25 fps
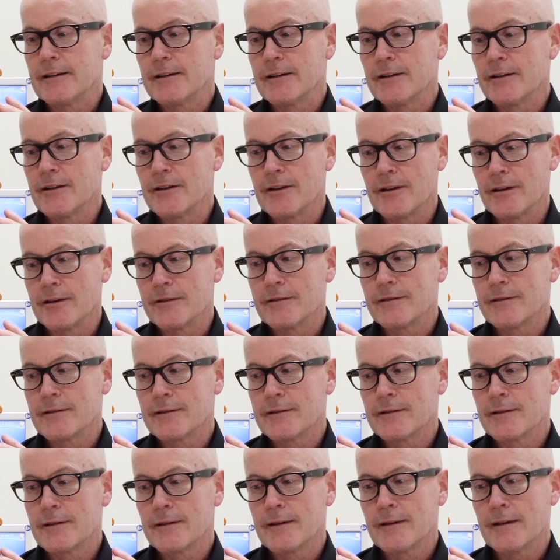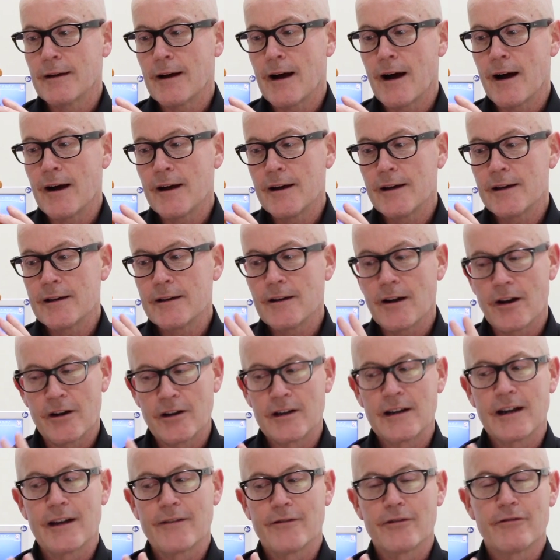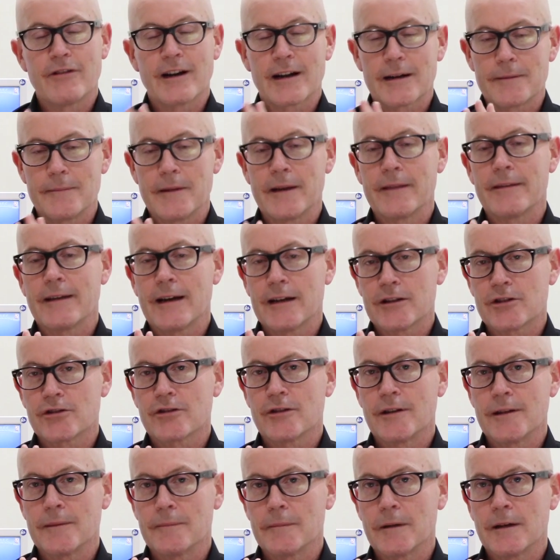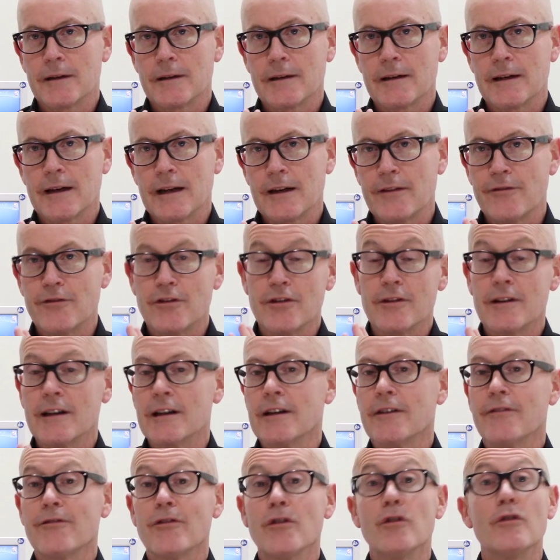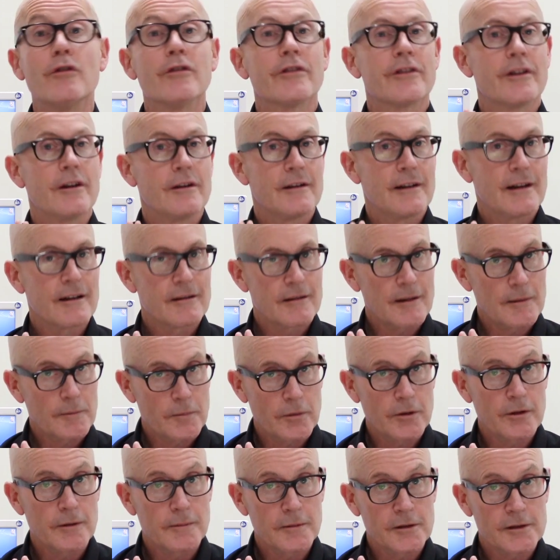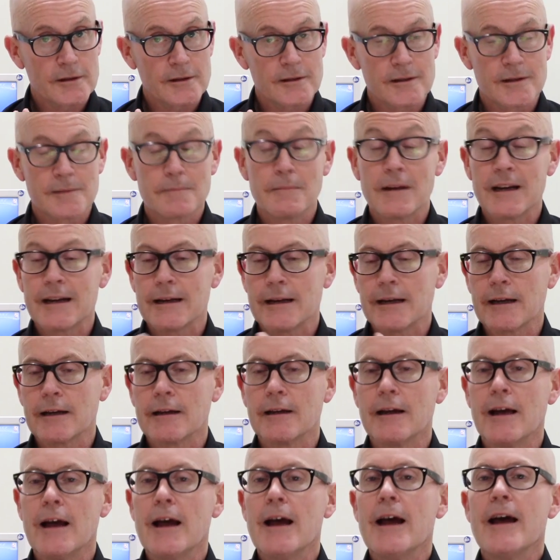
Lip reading: you know, I only ever recommend that treatment if you need it for orthognathic purposes, meaning